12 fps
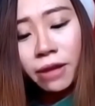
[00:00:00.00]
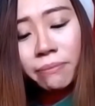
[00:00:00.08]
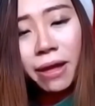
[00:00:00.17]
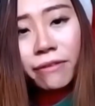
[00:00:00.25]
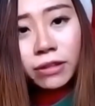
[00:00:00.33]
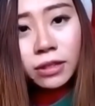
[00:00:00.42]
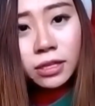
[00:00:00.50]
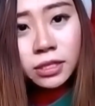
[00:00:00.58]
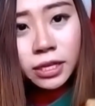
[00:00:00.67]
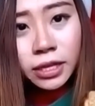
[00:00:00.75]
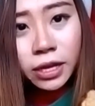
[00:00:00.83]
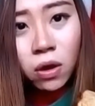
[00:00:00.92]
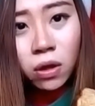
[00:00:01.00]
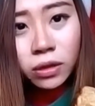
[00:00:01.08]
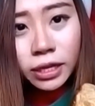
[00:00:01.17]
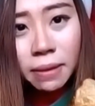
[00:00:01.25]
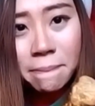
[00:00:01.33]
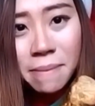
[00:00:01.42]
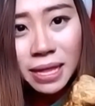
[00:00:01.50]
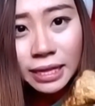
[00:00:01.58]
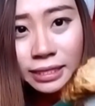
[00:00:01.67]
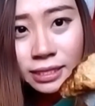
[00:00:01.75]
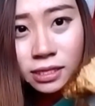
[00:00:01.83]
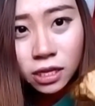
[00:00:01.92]
I'm having this thing, they call it
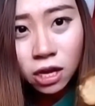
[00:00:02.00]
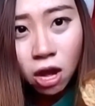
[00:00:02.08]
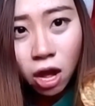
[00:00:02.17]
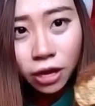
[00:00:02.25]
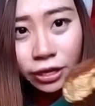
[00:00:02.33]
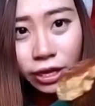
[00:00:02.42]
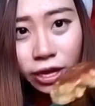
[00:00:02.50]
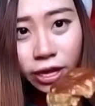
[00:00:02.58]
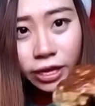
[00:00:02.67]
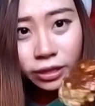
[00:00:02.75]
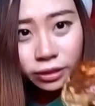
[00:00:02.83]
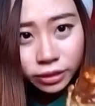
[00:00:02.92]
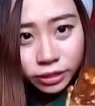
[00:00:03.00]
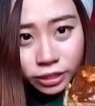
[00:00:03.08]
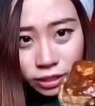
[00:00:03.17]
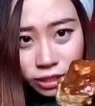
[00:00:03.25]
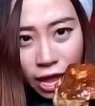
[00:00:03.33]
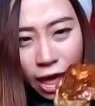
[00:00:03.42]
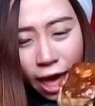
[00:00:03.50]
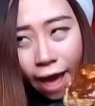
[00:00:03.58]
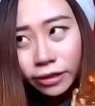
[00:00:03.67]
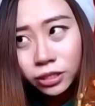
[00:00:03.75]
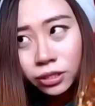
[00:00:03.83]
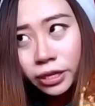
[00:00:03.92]
medisterkake. It's
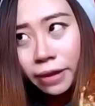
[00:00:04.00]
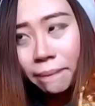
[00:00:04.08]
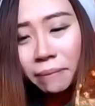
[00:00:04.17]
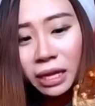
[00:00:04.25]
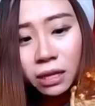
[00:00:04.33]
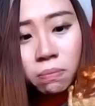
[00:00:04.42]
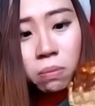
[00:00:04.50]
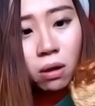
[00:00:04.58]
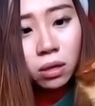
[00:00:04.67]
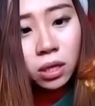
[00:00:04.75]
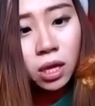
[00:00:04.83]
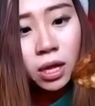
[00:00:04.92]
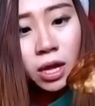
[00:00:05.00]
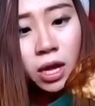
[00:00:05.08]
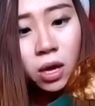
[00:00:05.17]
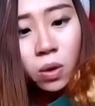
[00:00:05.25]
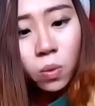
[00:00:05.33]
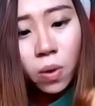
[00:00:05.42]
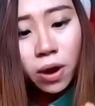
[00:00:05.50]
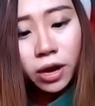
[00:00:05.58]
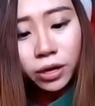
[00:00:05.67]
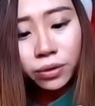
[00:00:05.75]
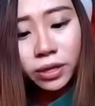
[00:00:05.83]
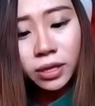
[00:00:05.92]
actually a meatball
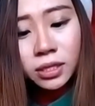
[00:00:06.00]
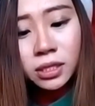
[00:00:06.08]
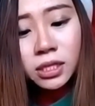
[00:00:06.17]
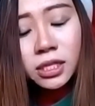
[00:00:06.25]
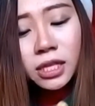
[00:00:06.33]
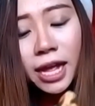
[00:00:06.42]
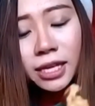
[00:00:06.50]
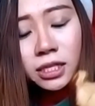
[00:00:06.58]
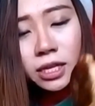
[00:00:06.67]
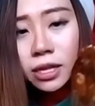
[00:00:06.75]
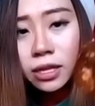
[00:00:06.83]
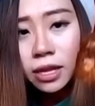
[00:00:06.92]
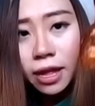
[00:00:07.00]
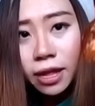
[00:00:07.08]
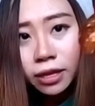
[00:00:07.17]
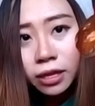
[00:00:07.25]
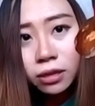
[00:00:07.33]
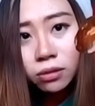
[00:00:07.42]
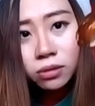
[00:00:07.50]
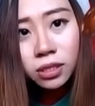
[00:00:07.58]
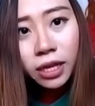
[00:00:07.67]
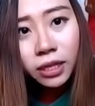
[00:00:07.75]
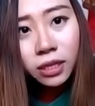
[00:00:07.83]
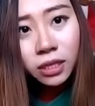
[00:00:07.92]
where you slice it and it
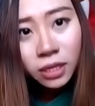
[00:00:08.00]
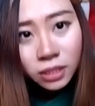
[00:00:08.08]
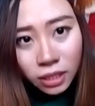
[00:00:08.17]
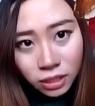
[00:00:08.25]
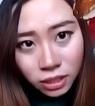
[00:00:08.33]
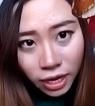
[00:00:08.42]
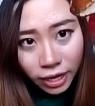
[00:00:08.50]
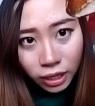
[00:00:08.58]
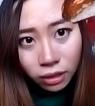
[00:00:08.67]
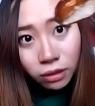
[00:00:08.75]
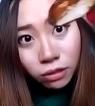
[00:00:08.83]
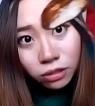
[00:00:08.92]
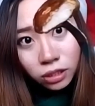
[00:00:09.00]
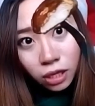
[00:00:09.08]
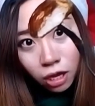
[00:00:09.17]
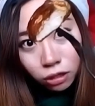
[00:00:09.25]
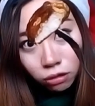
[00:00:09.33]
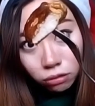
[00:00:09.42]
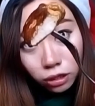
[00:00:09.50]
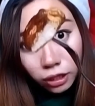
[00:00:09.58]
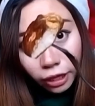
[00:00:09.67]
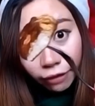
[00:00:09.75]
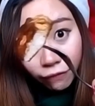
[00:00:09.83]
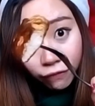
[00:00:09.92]
looks like this inside. It looks
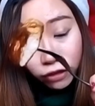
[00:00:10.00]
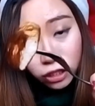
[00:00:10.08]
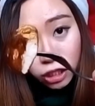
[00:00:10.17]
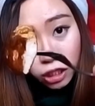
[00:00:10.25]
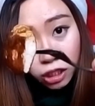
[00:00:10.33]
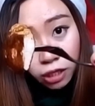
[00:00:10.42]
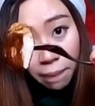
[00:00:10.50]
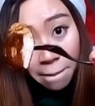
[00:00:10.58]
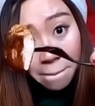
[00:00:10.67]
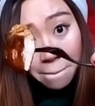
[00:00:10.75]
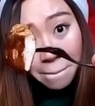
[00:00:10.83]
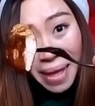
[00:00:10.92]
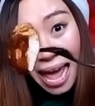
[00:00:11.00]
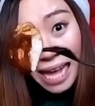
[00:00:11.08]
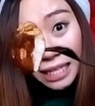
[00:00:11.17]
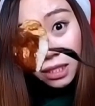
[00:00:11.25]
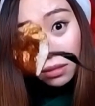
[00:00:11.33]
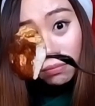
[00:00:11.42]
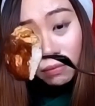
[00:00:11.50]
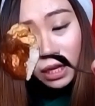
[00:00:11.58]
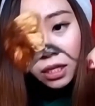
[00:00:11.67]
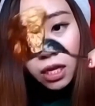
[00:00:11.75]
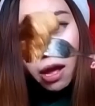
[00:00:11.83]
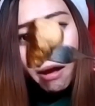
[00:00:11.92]
totally like a fish paste
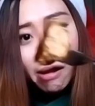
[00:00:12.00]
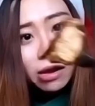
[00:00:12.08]
meat.